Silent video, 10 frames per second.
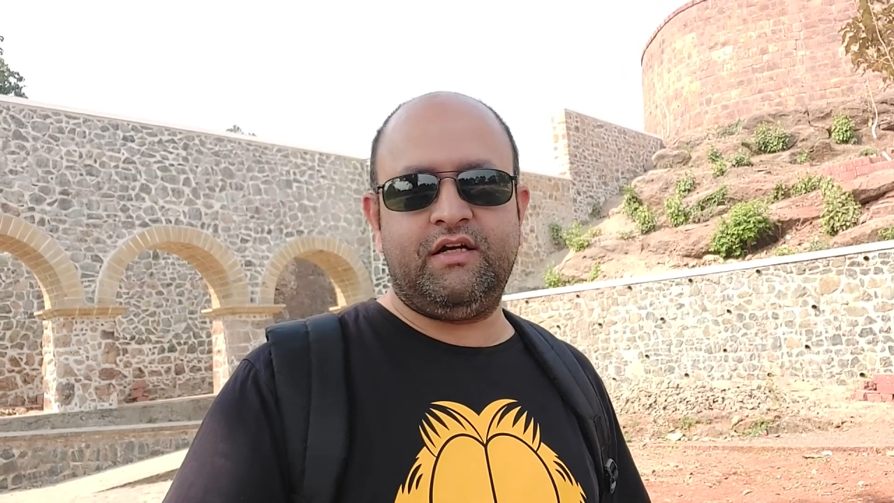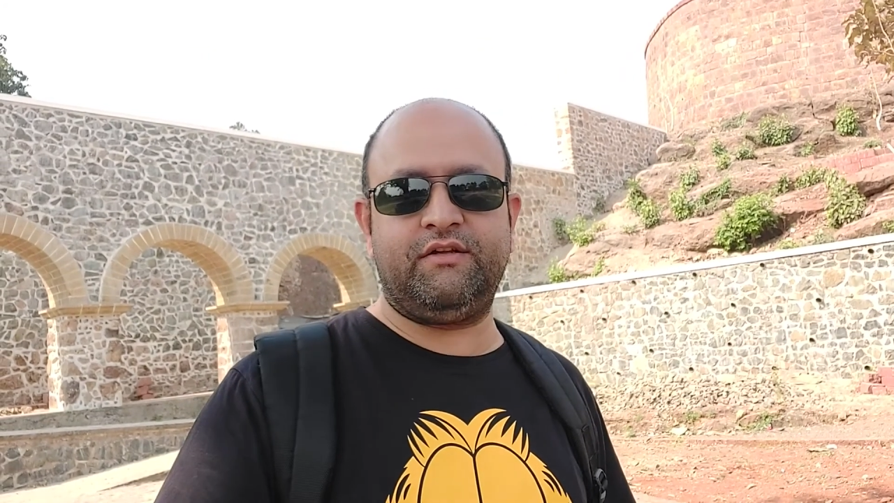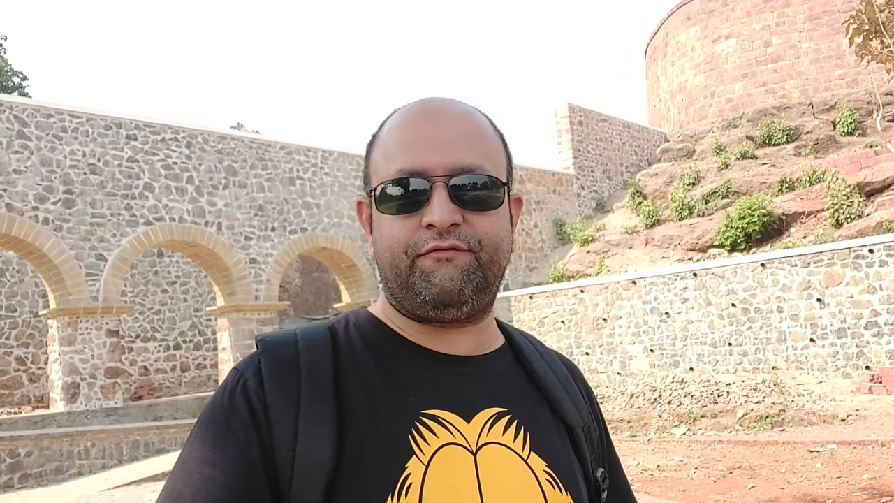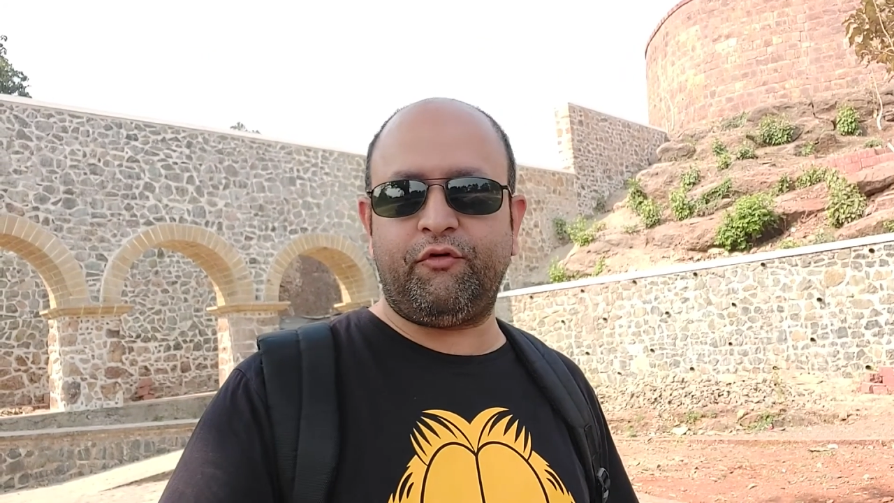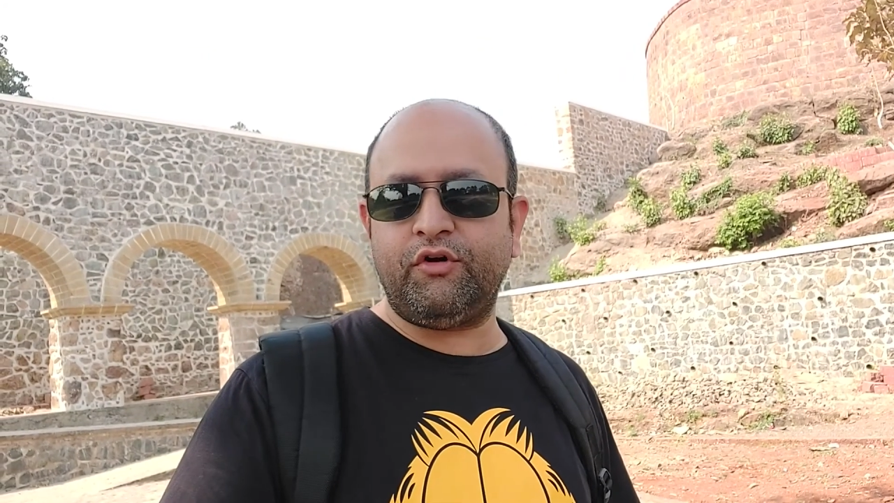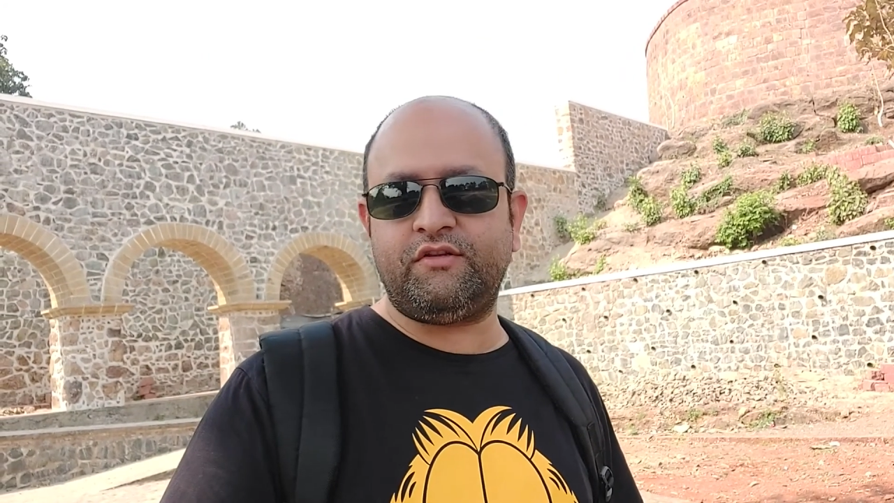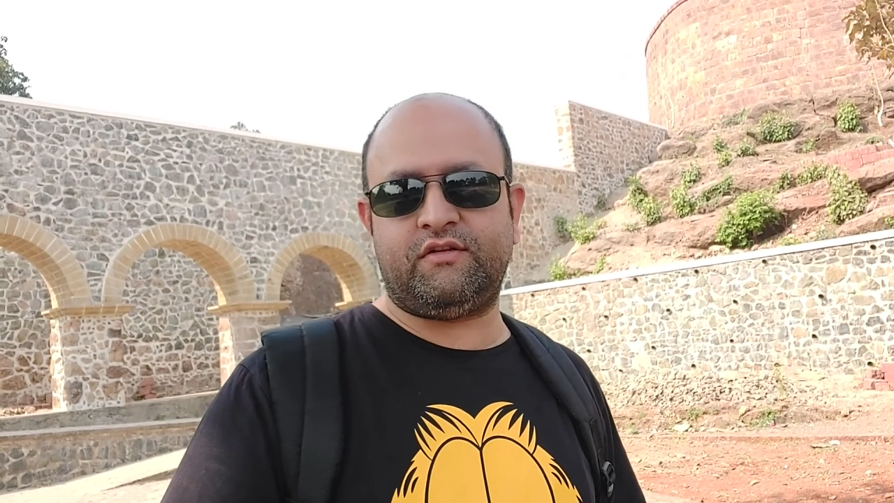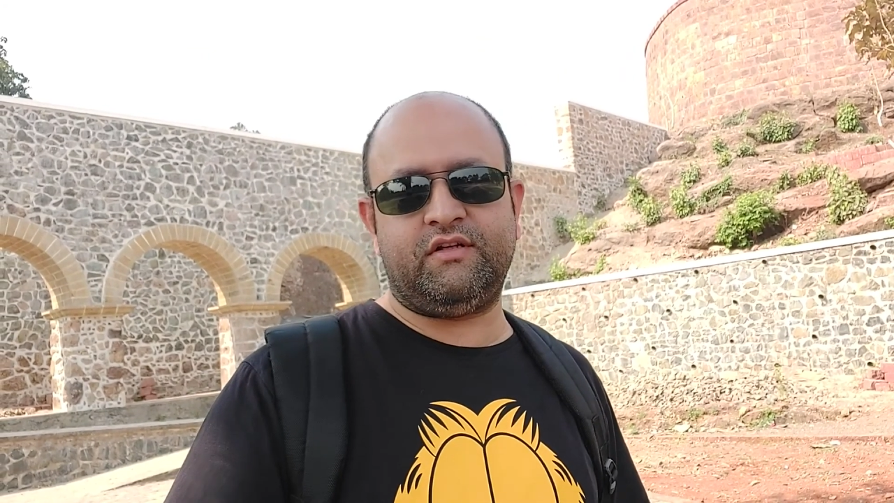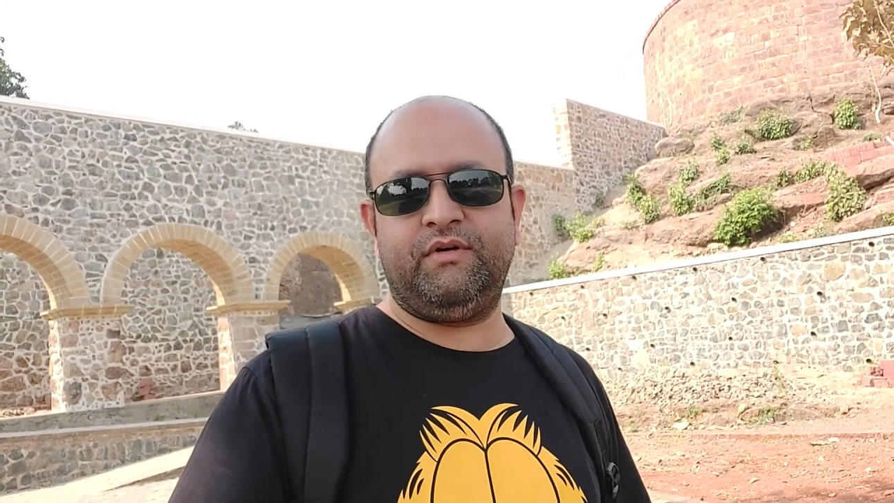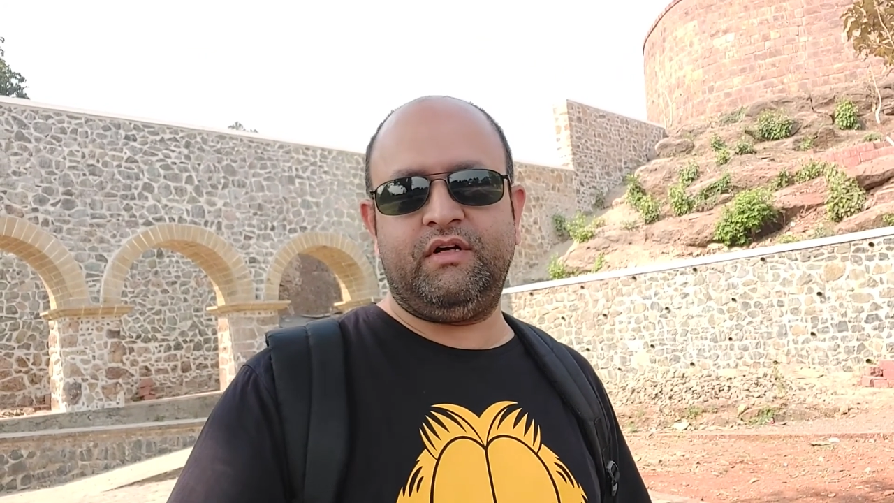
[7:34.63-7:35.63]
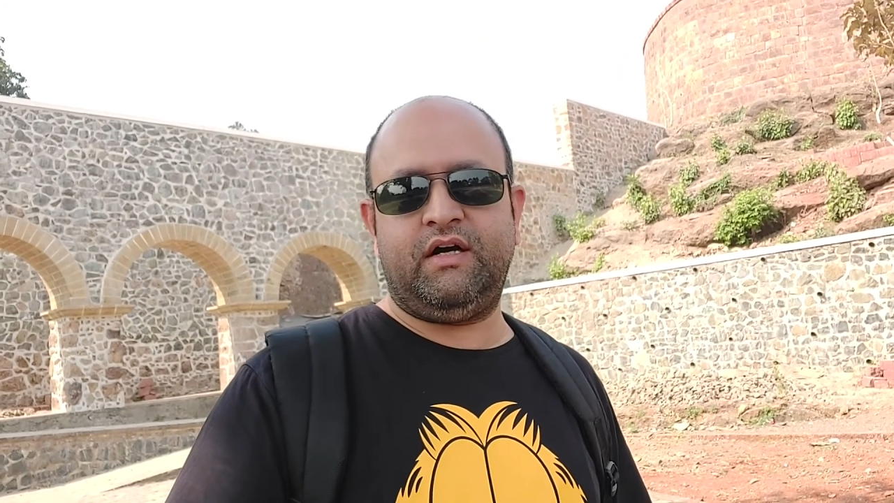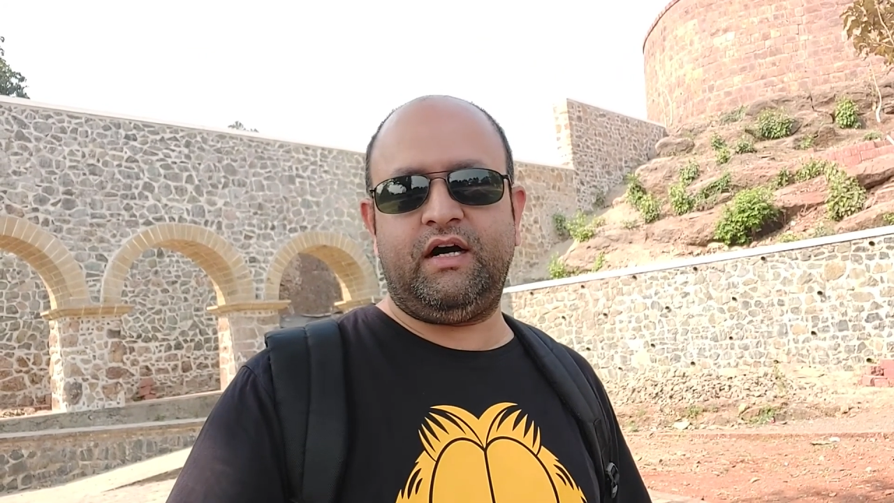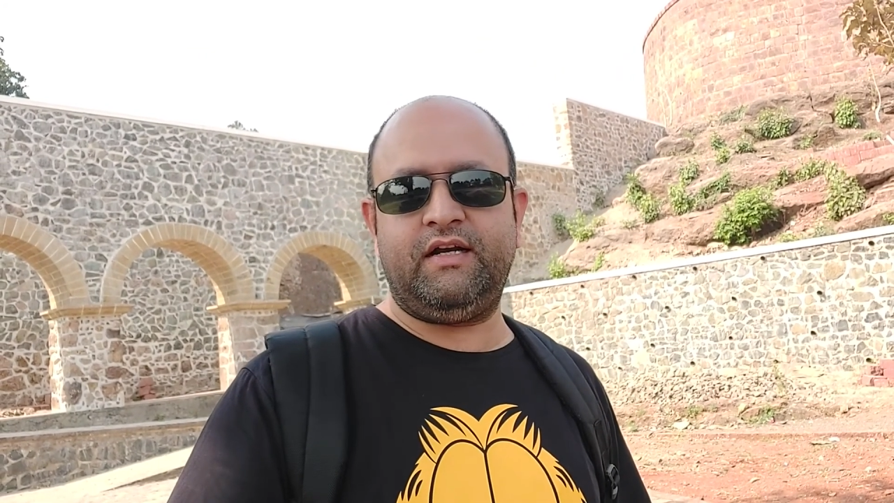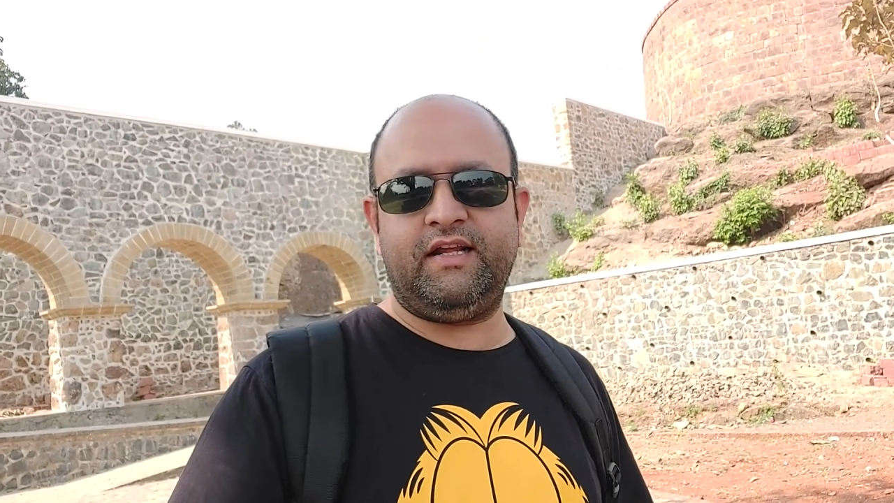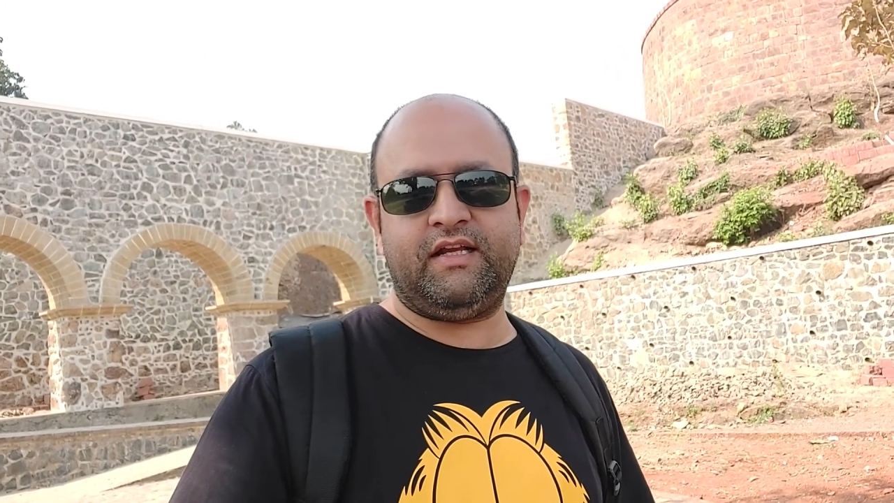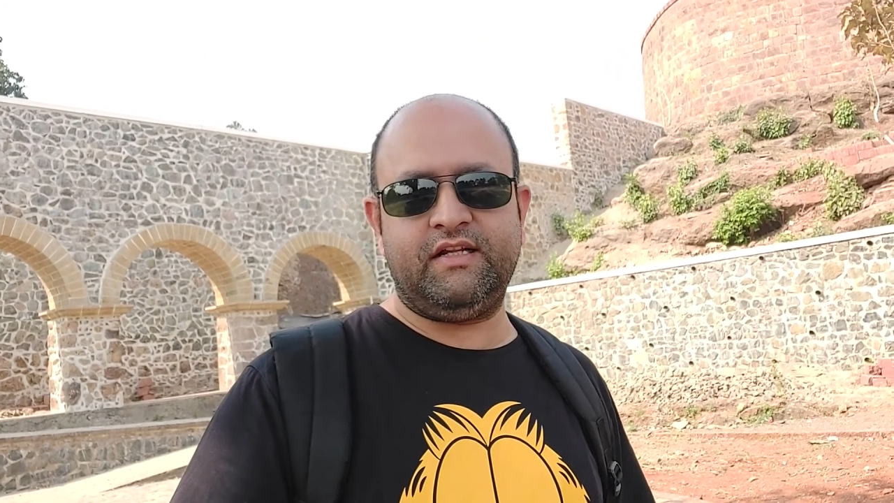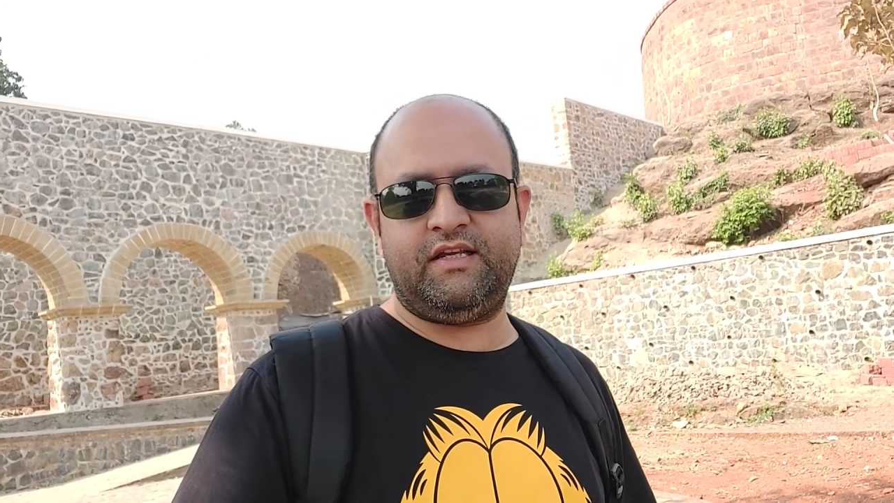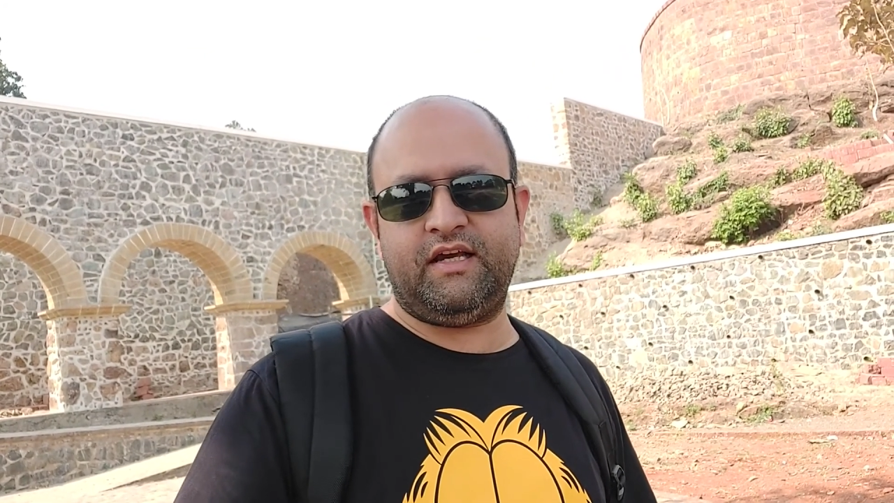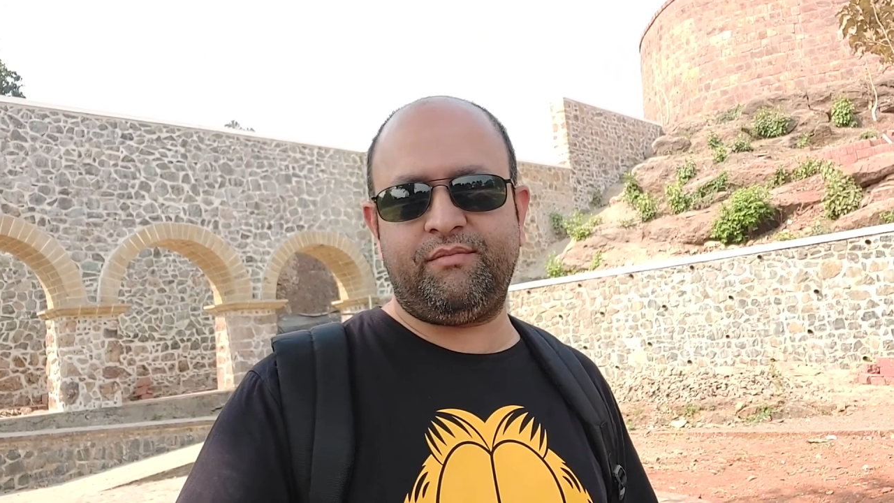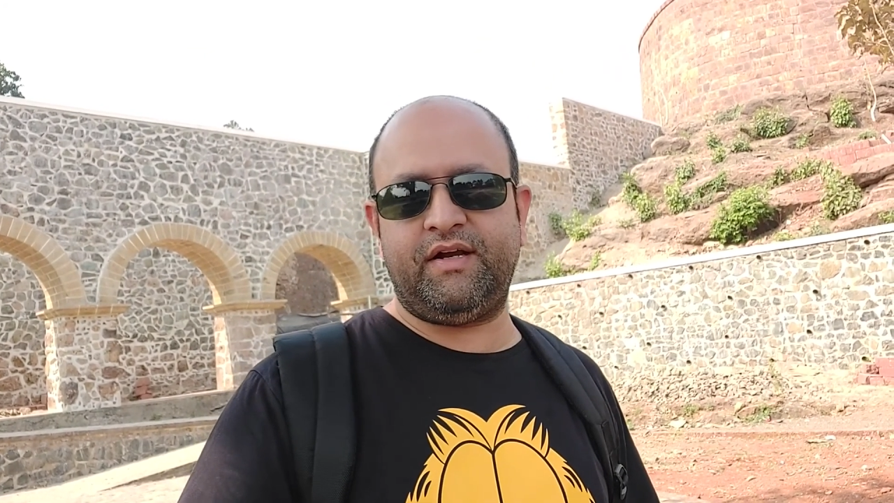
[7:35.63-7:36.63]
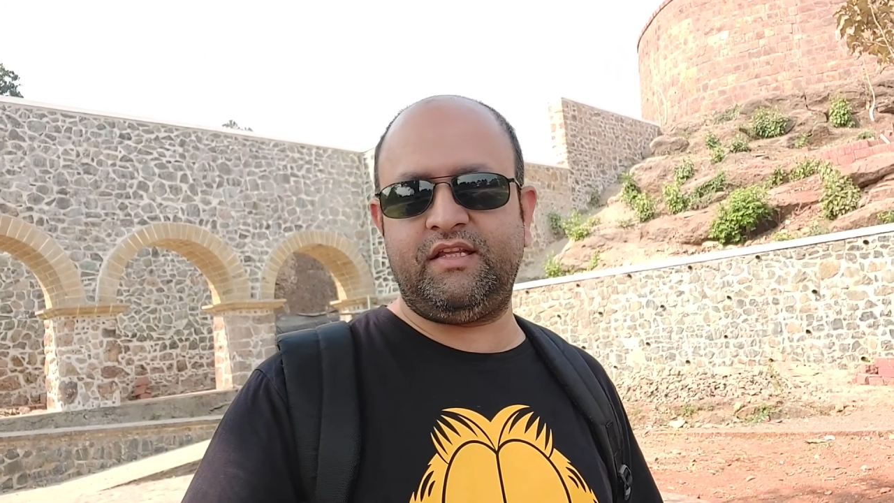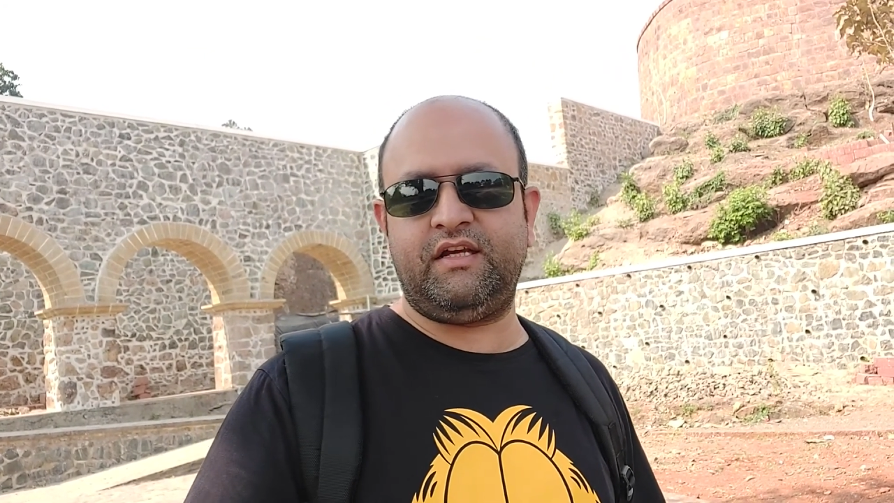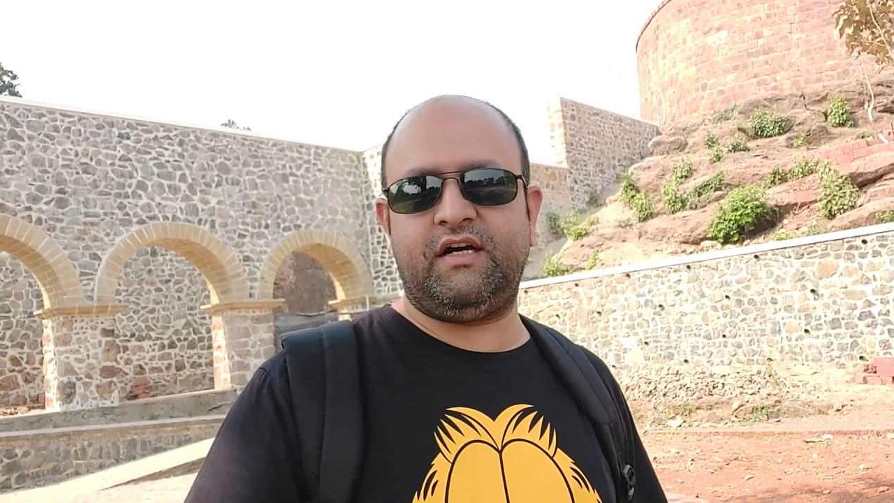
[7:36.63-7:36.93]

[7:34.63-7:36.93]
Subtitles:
the forts are taken care by the